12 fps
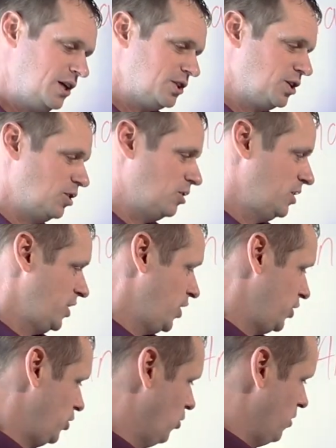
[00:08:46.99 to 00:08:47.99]
So
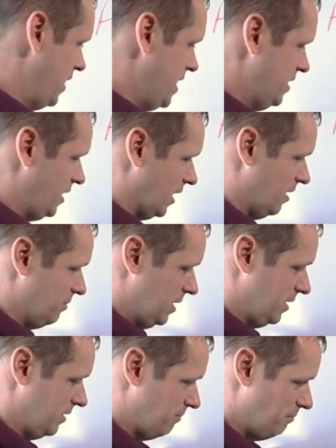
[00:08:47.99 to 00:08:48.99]
your income
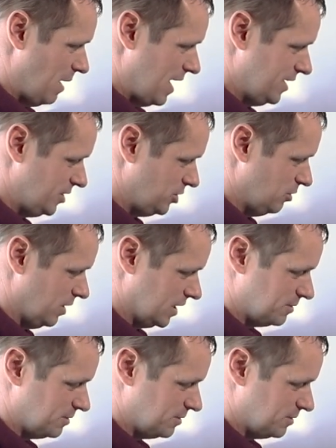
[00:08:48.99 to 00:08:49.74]
minus your